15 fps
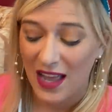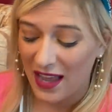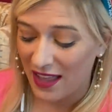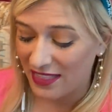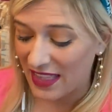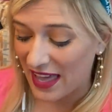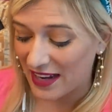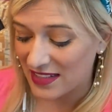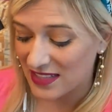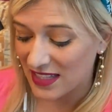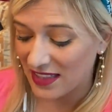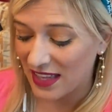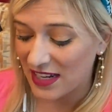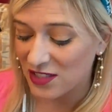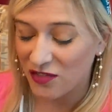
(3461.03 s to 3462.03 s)
And that is
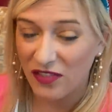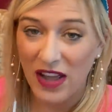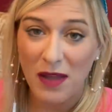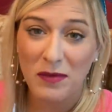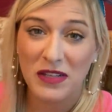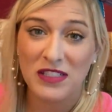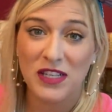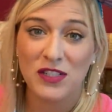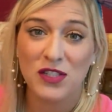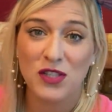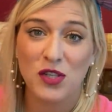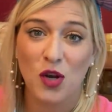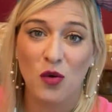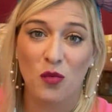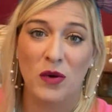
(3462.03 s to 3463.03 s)
it. That is fabulous. It's
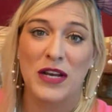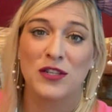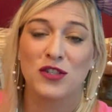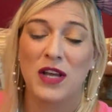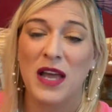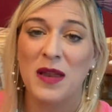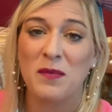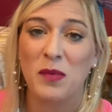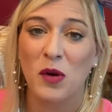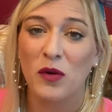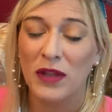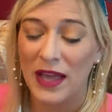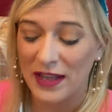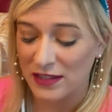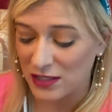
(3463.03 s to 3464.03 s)
so rich and
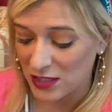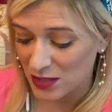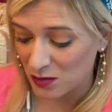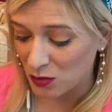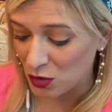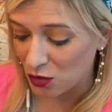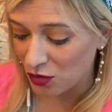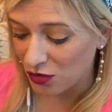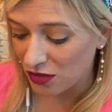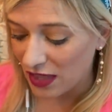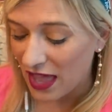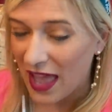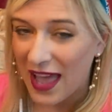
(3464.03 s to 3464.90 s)
bold and smooth.